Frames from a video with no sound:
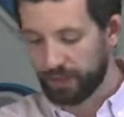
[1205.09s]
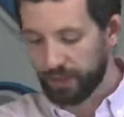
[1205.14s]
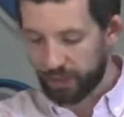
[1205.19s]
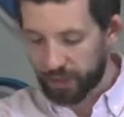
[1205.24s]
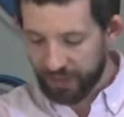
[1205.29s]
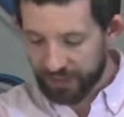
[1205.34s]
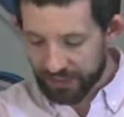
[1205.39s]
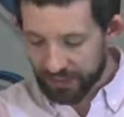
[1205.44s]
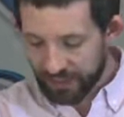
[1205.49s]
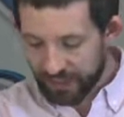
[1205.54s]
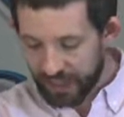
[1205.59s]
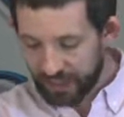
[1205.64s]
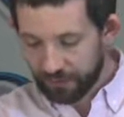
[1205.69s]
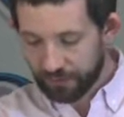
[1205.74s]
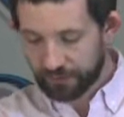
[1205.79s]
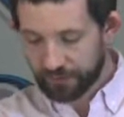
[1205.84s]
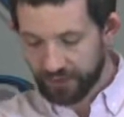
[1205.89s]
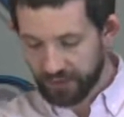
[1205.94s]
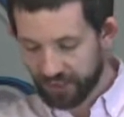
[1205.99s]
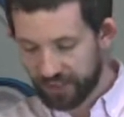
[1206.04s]
There is
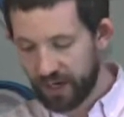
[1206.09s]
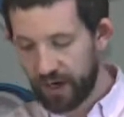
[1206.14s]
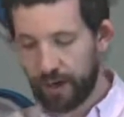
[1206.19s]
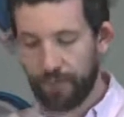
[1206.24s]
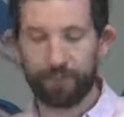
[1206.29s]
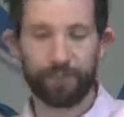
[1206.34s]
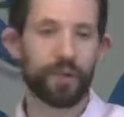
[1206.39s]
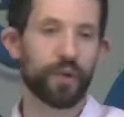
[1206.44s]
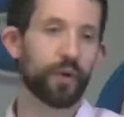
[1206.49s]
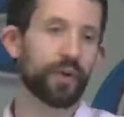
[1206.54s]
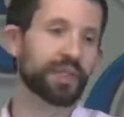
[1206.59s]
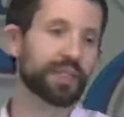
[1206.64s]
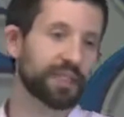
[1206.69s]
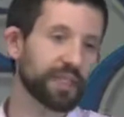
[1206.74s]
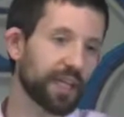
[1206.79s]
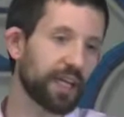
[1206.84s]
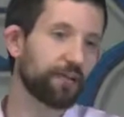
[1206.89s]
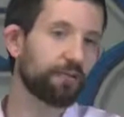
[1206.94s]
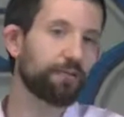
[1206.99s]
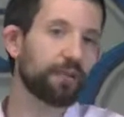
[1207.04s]
life to come. There
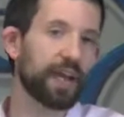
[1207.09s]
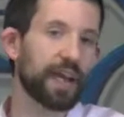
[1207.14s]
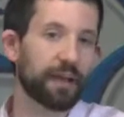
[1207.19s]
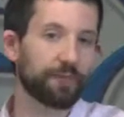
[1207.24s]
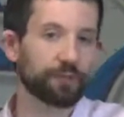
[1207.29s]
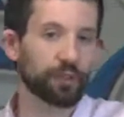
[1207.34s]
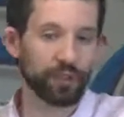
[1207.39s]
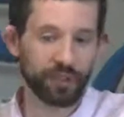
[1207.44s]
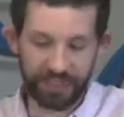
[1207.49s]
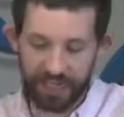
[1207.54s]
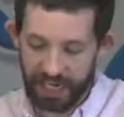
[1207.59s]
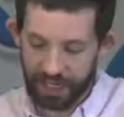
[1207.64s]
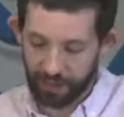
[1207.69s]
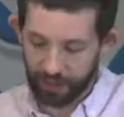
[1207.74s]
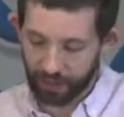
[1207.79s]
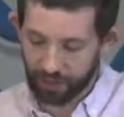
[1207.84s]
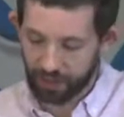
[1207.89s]
is life after death.